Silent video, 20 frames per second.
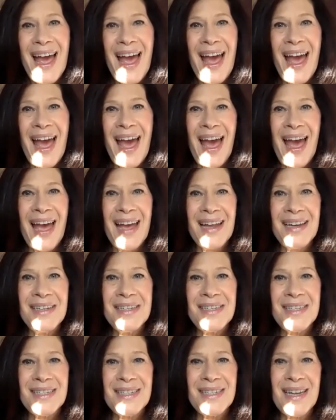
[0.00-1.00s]

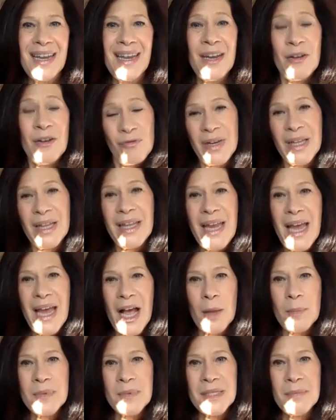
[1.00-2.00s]
and it really
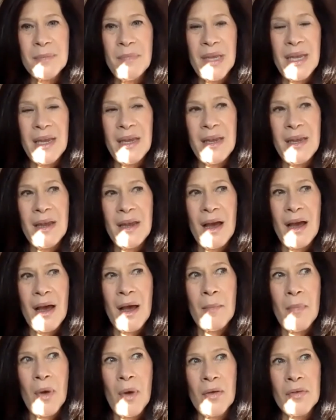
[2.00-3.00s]
helped me
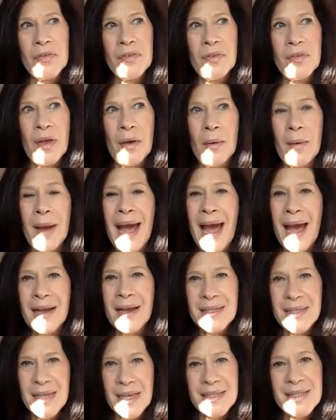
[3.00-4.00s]
also
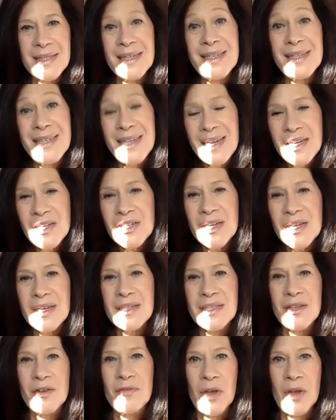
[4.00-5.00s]
access the
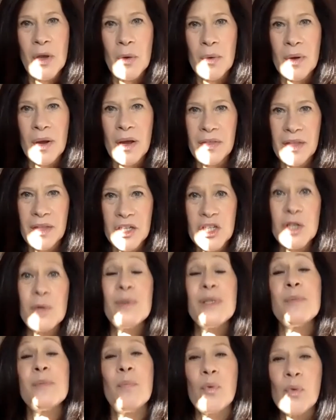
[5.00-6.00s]
teachings of yoga that she
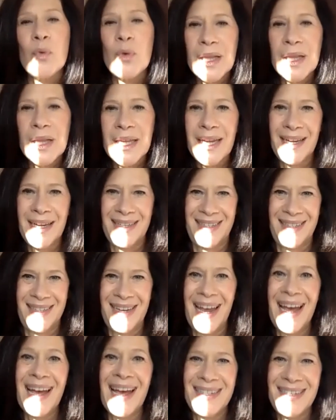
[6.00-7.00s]
was brilliant
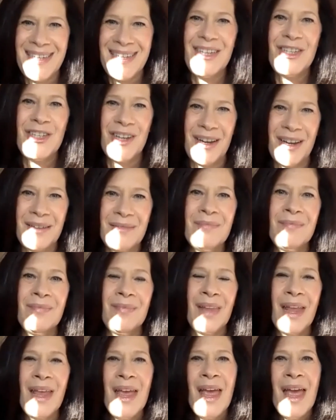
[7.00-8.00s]
at teaching.
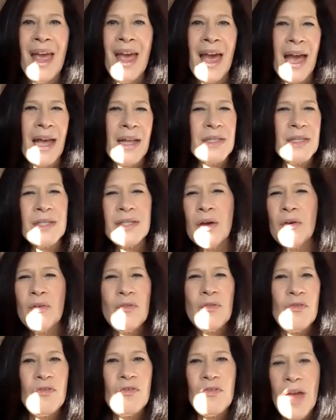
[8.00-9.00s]
And
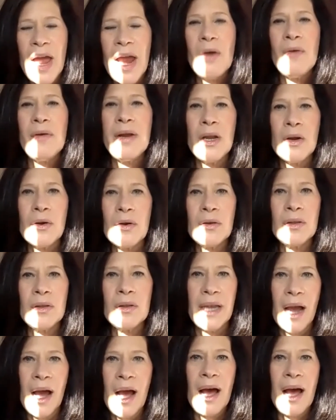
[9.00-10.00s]
so very
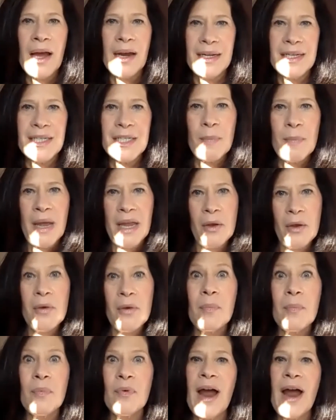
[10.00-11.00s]
early on into my
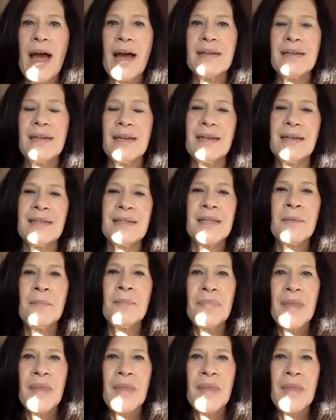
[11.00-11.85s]
yoga practice,